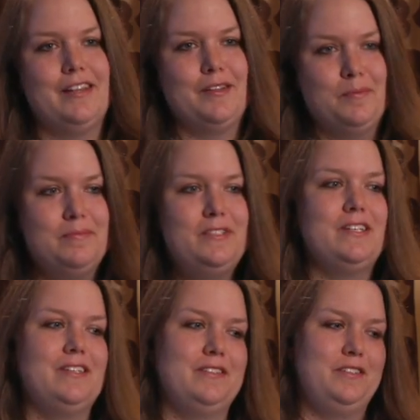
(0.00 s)
on them
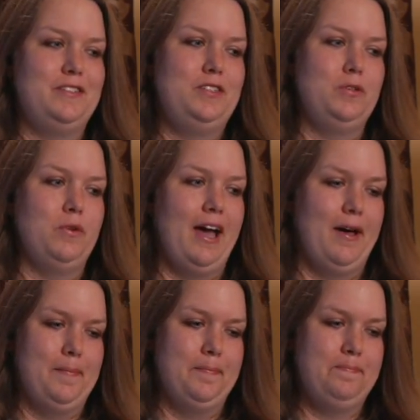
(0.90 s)
to, to
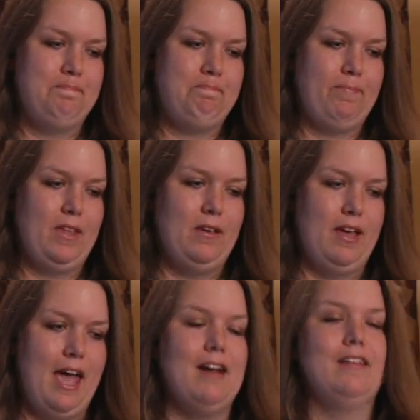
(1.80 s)
um,
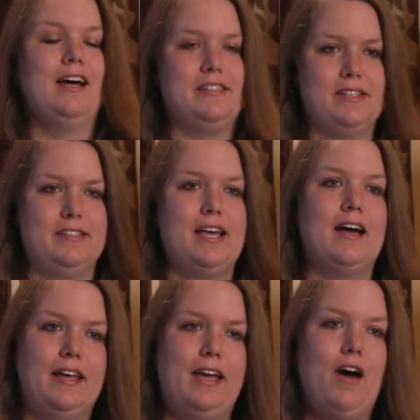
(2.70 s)
analyze
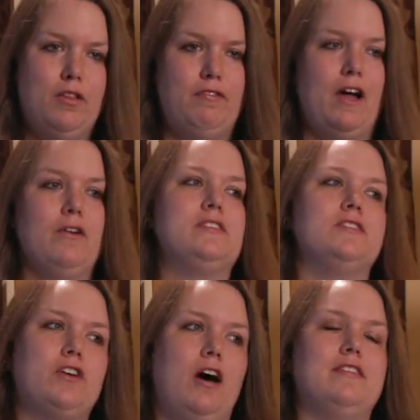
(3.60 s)
exactly how the virus
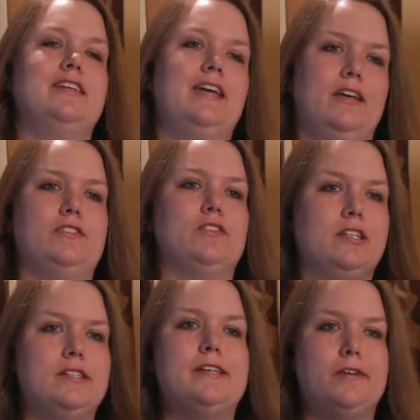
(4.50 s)
is causing cancer in
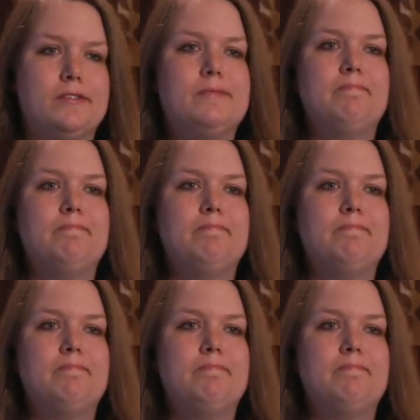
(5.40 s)
the cells.